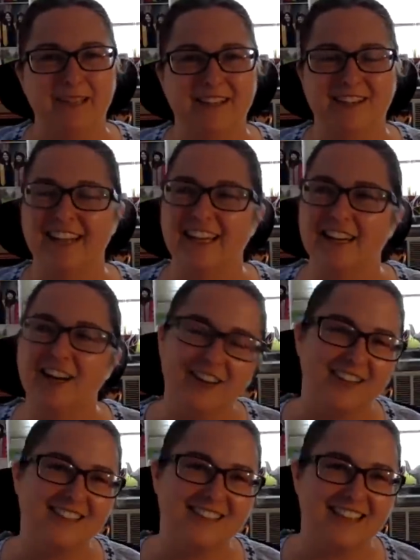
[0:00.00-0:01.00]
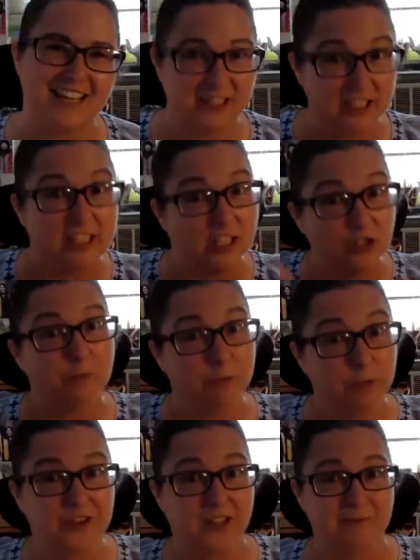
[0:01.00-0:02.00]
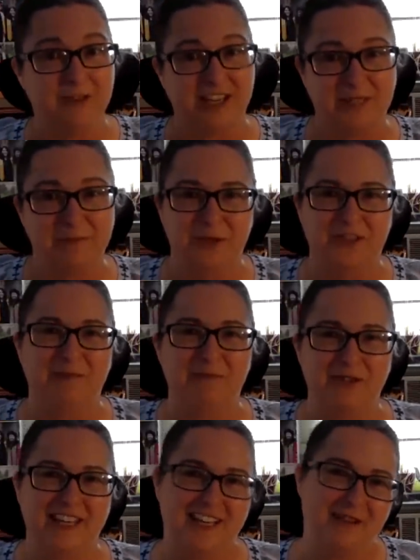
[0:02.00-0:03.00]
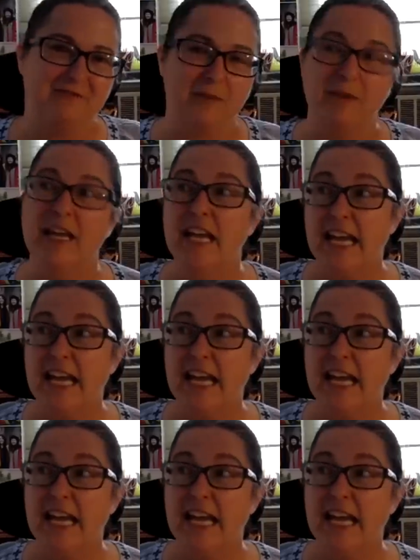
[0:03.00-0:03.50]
and they're like, "Oh, that's kind of because like, you could put them, you actually put them where they come from,